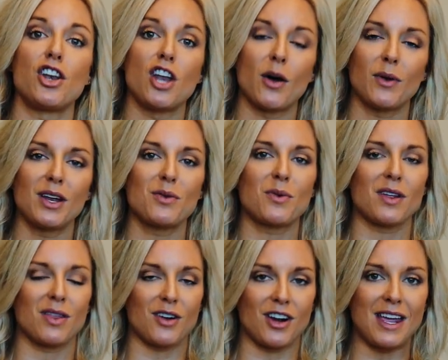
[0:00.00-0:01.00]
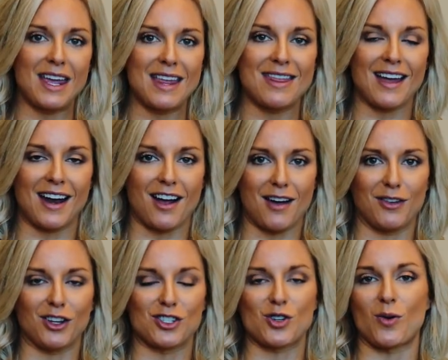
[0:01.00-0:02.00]
knowing when they're in that
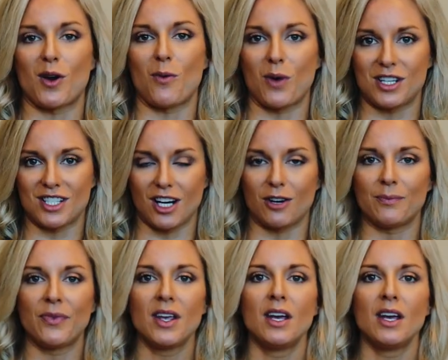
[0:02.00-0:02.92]
ovulatory window.